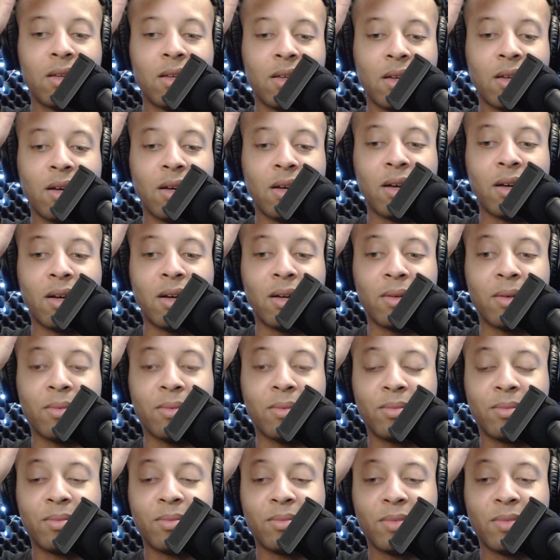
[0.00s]
I
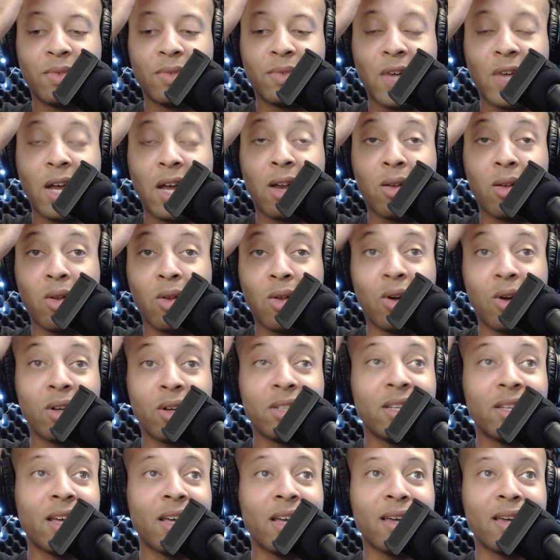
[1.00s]
had a long
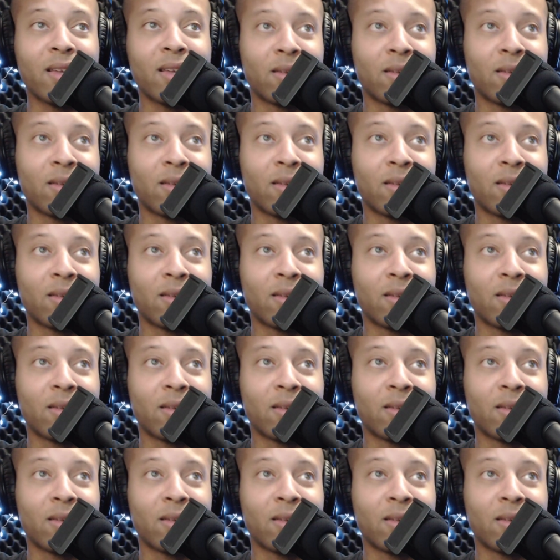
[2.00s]
day,